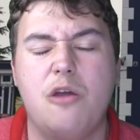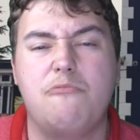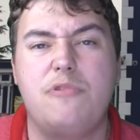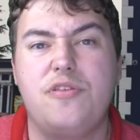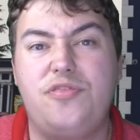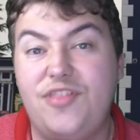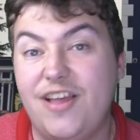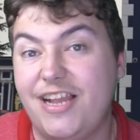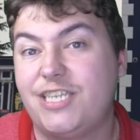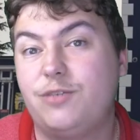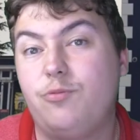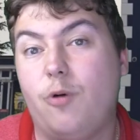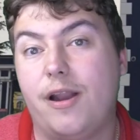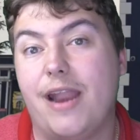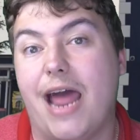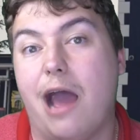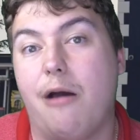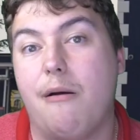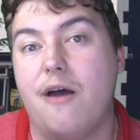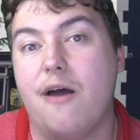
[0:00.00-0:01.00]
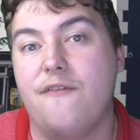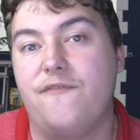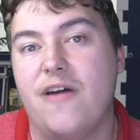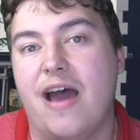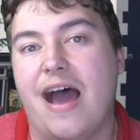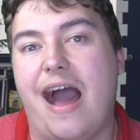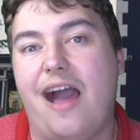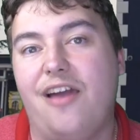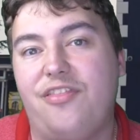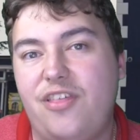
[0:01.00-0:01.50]
With this one,
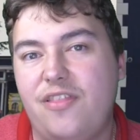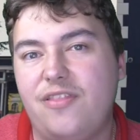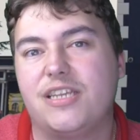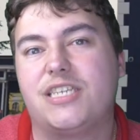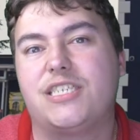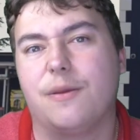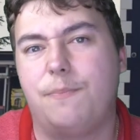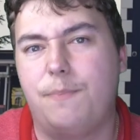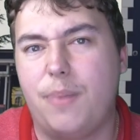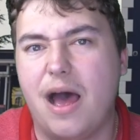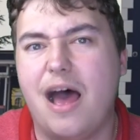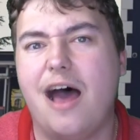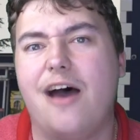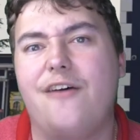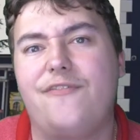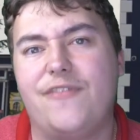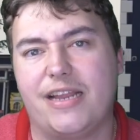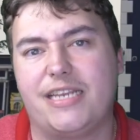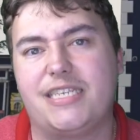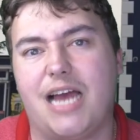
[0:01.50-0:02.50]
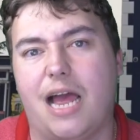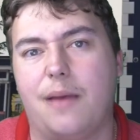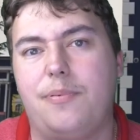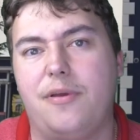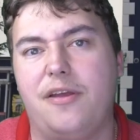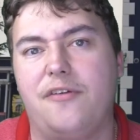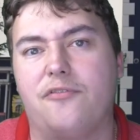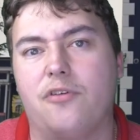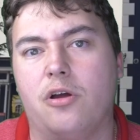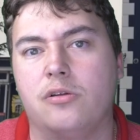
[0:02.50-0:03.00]
however, I think this is a perfect
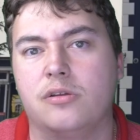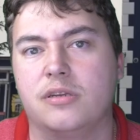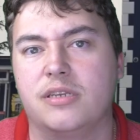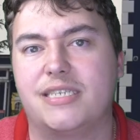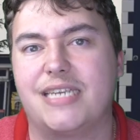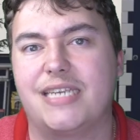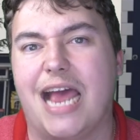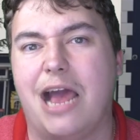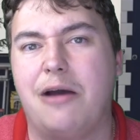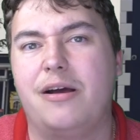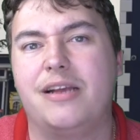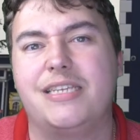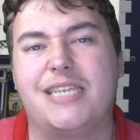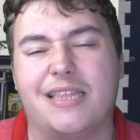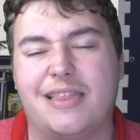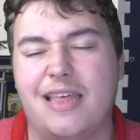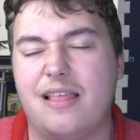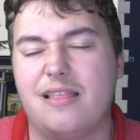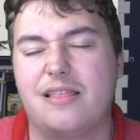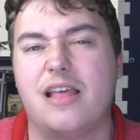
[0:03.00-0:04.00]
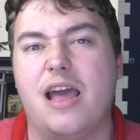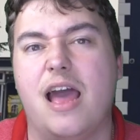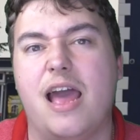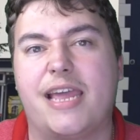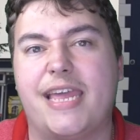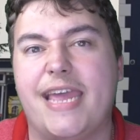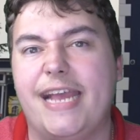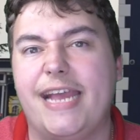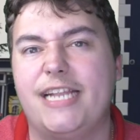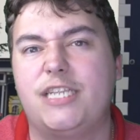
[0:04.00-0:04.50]
IP for Alton Towers. I think that
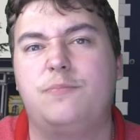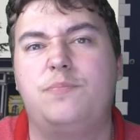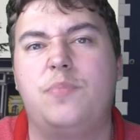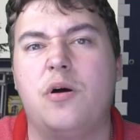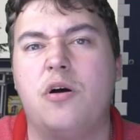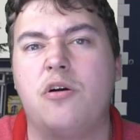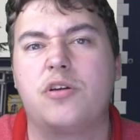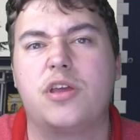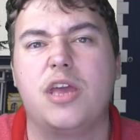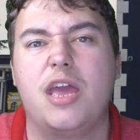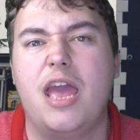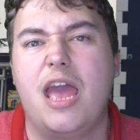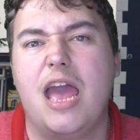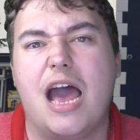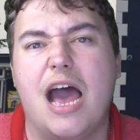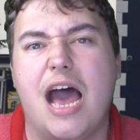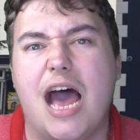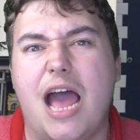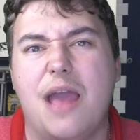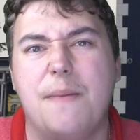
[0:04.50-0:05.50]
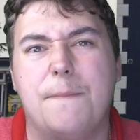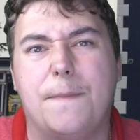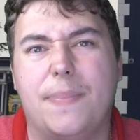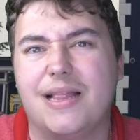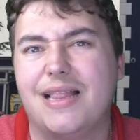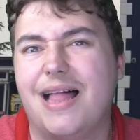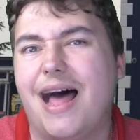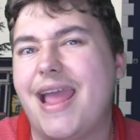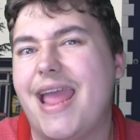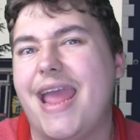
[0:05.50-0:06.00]
a kid's book,
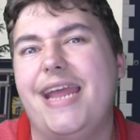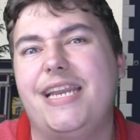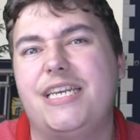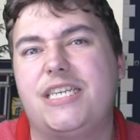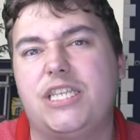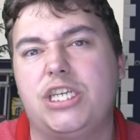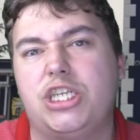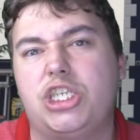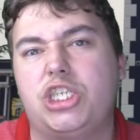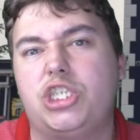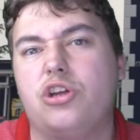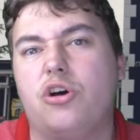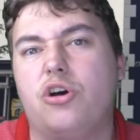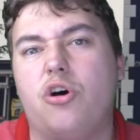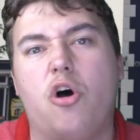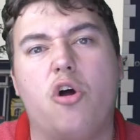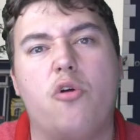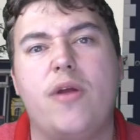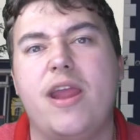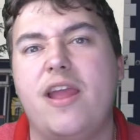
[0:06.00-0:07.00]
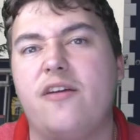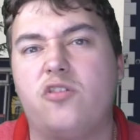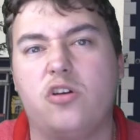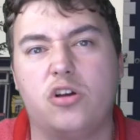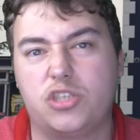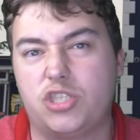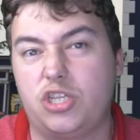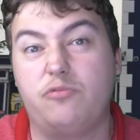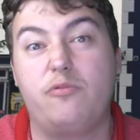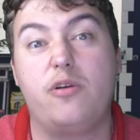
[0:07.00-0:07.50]
apply it into this story. Of
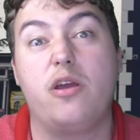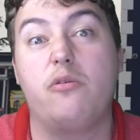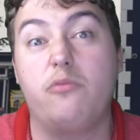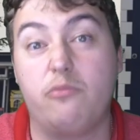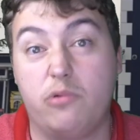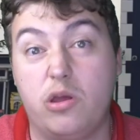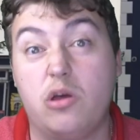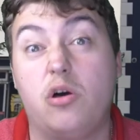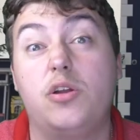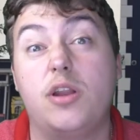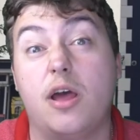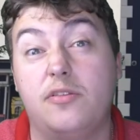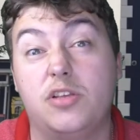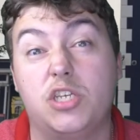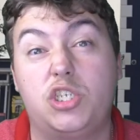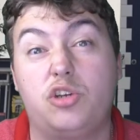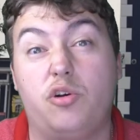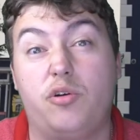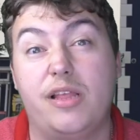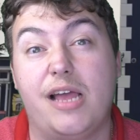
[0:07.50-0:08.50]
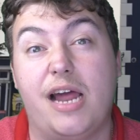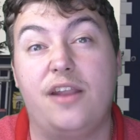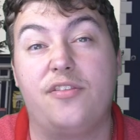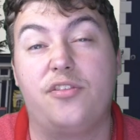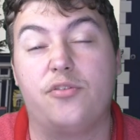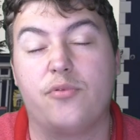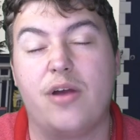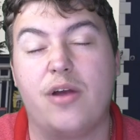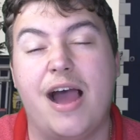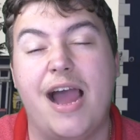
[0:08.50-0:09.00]
course, that we all know the storyline
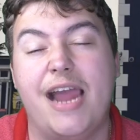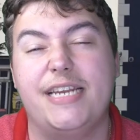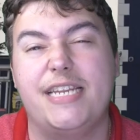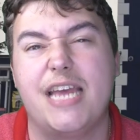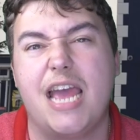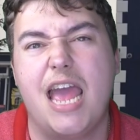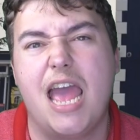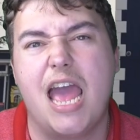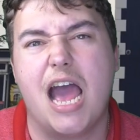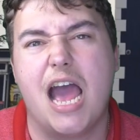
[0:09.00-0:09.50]
of the ride.